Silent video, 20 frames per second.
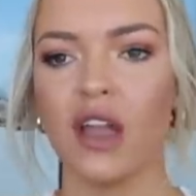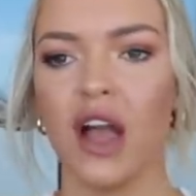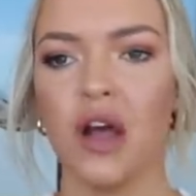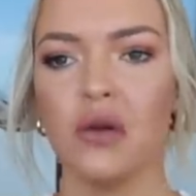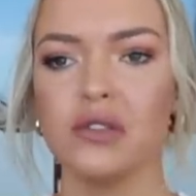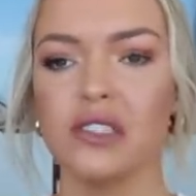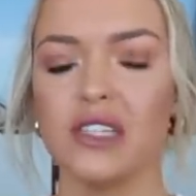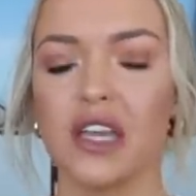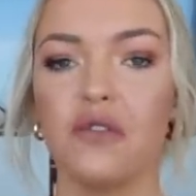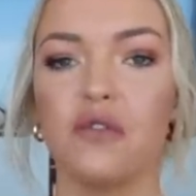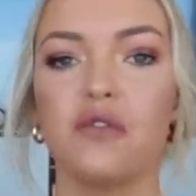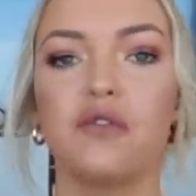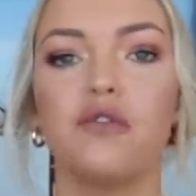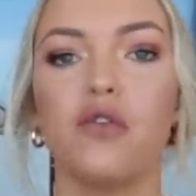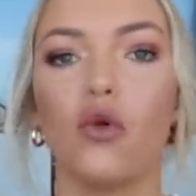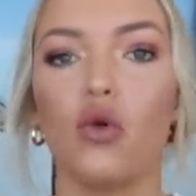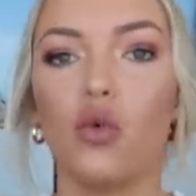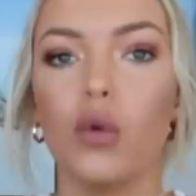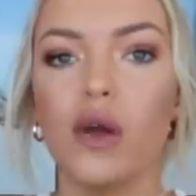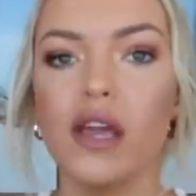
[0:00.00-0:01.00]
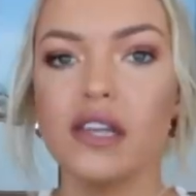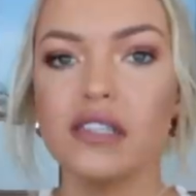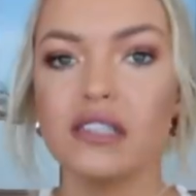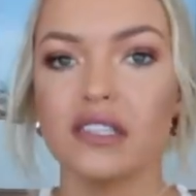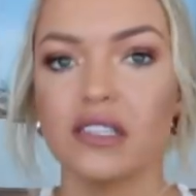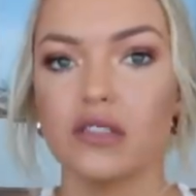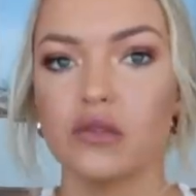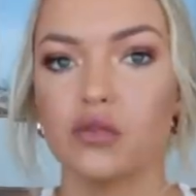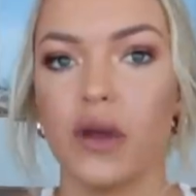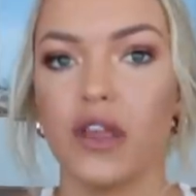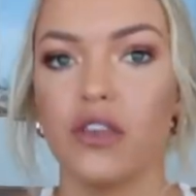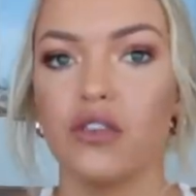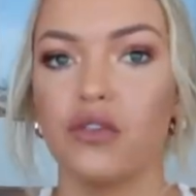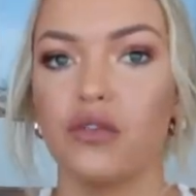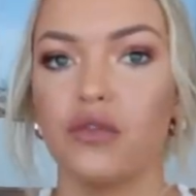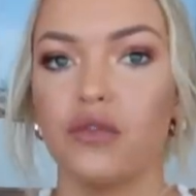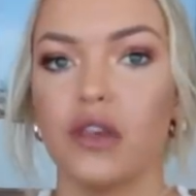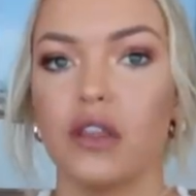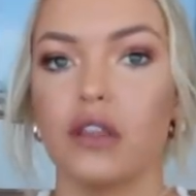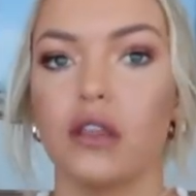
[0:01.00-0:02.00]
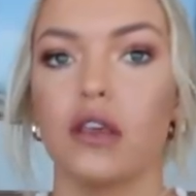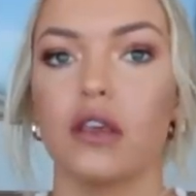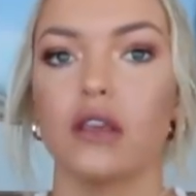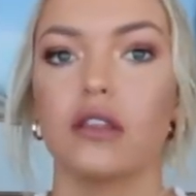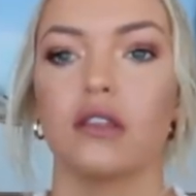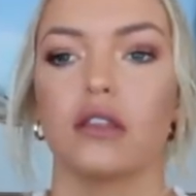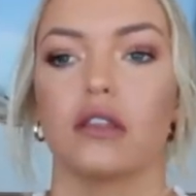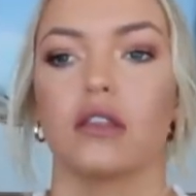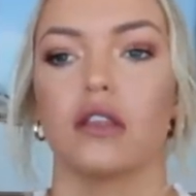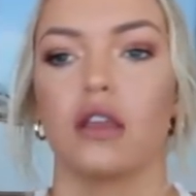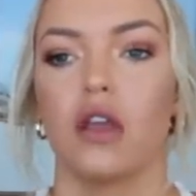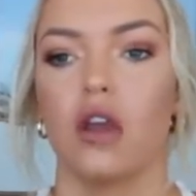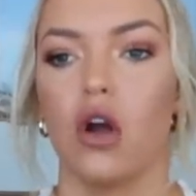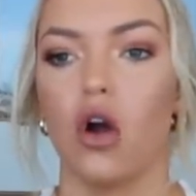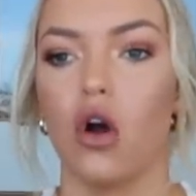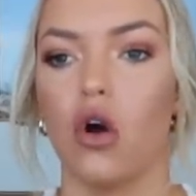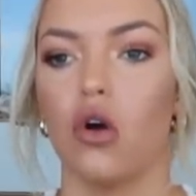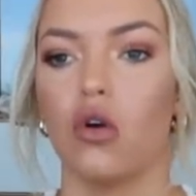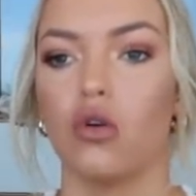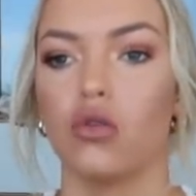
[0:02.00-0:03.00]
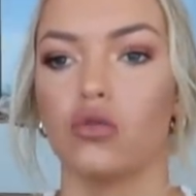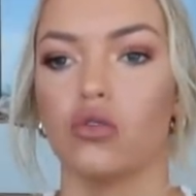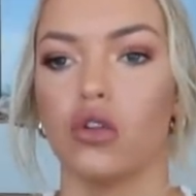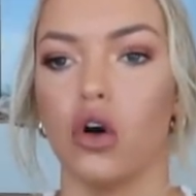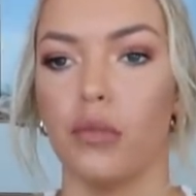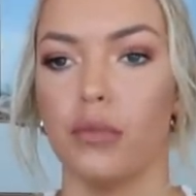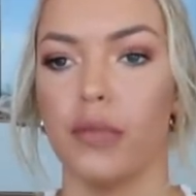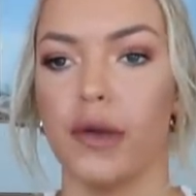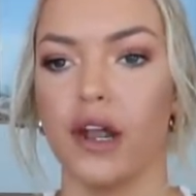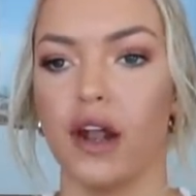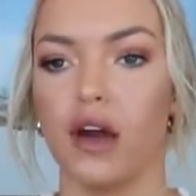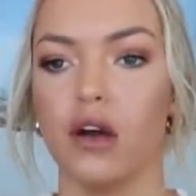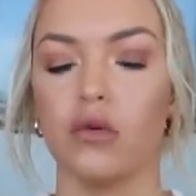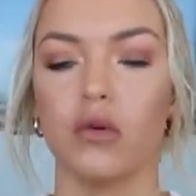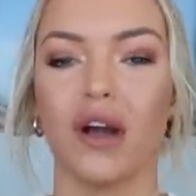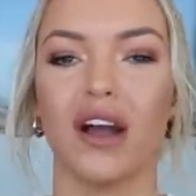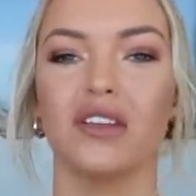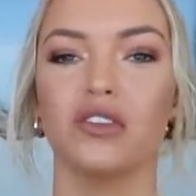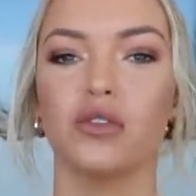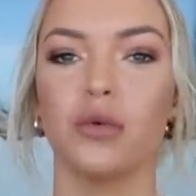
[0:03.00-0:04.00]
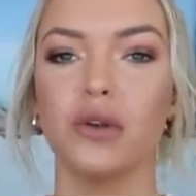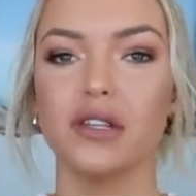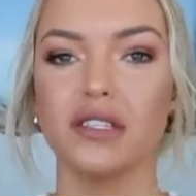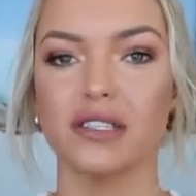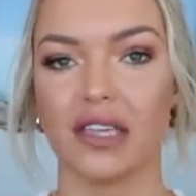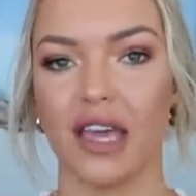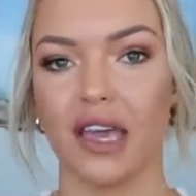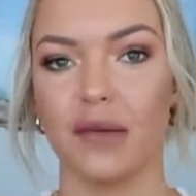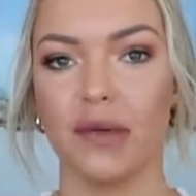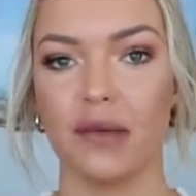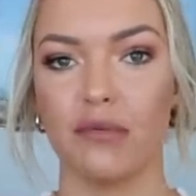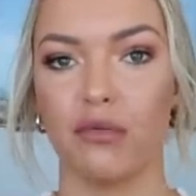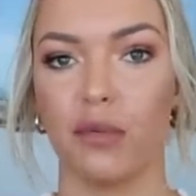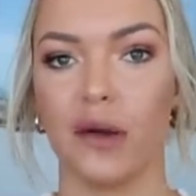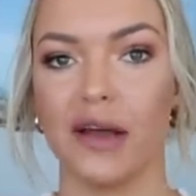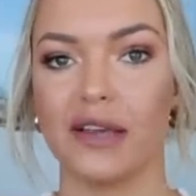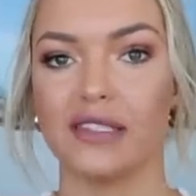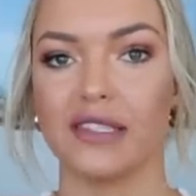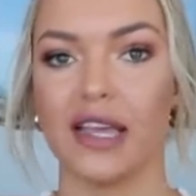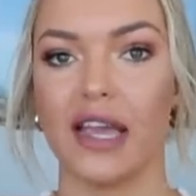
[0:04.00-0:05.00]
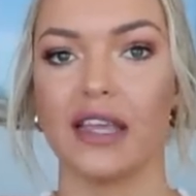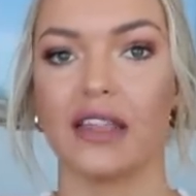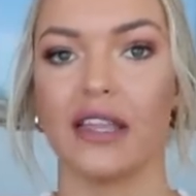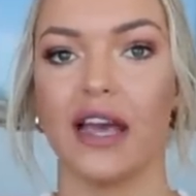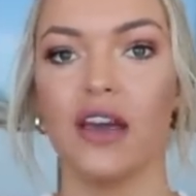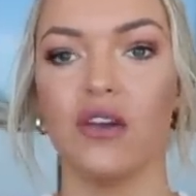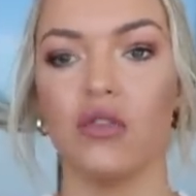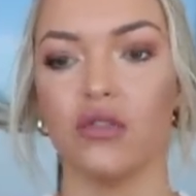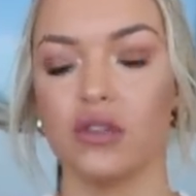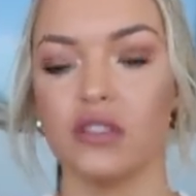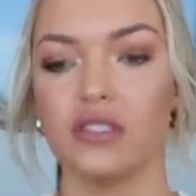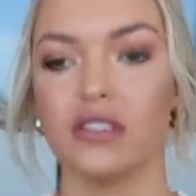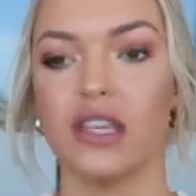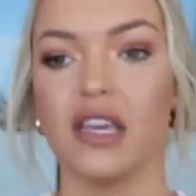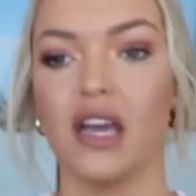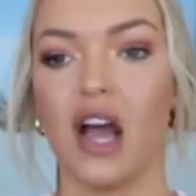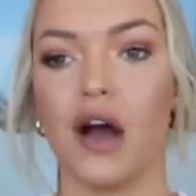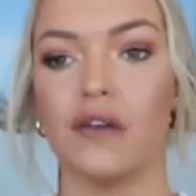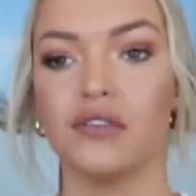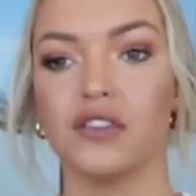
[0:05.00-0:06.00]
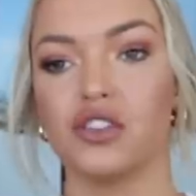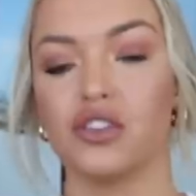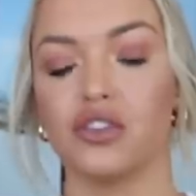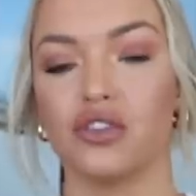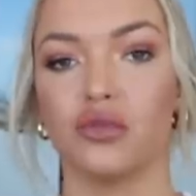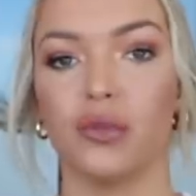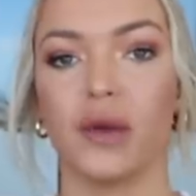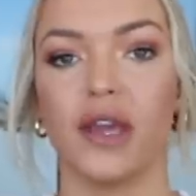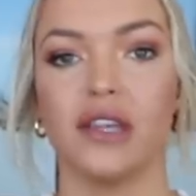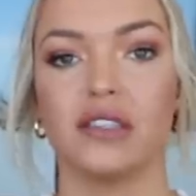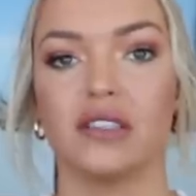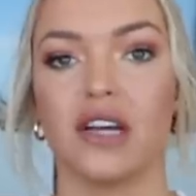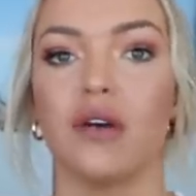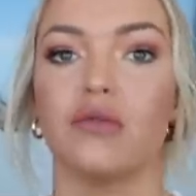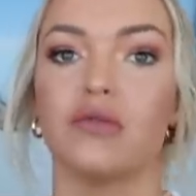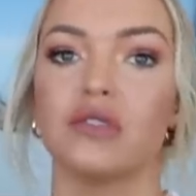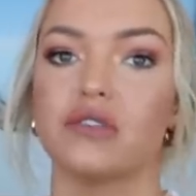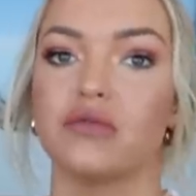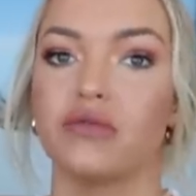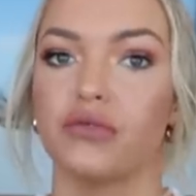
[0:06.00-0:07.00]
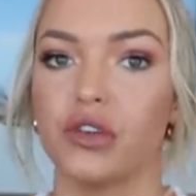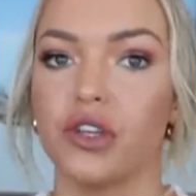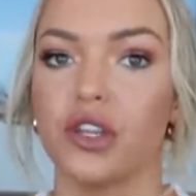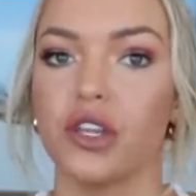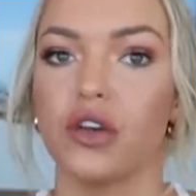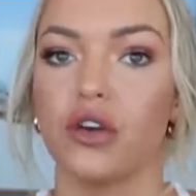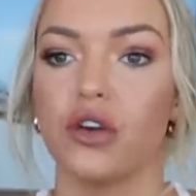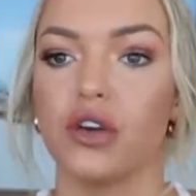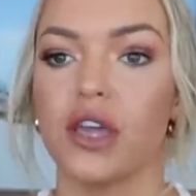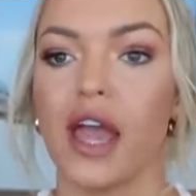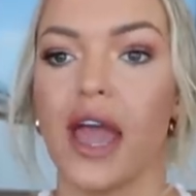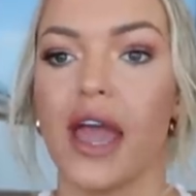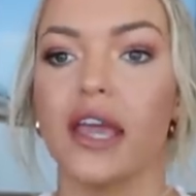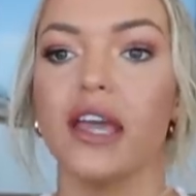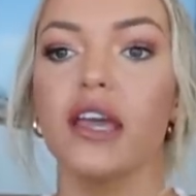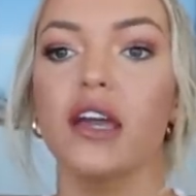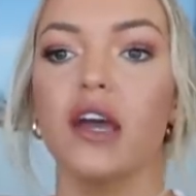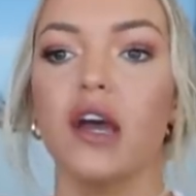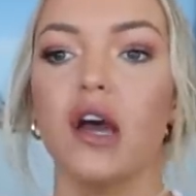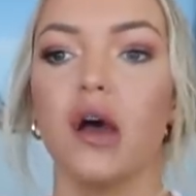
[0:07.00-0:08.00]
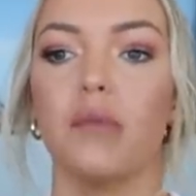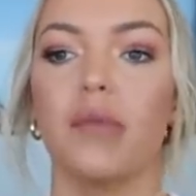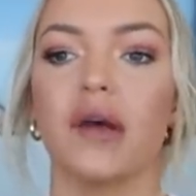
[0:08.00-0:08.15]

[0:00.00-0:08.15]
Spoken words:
I would say 4 weeks is when you're feeling a whole lot better. I don't want to scare people by saying that. Honestly, after 2 weeks, I was really okay.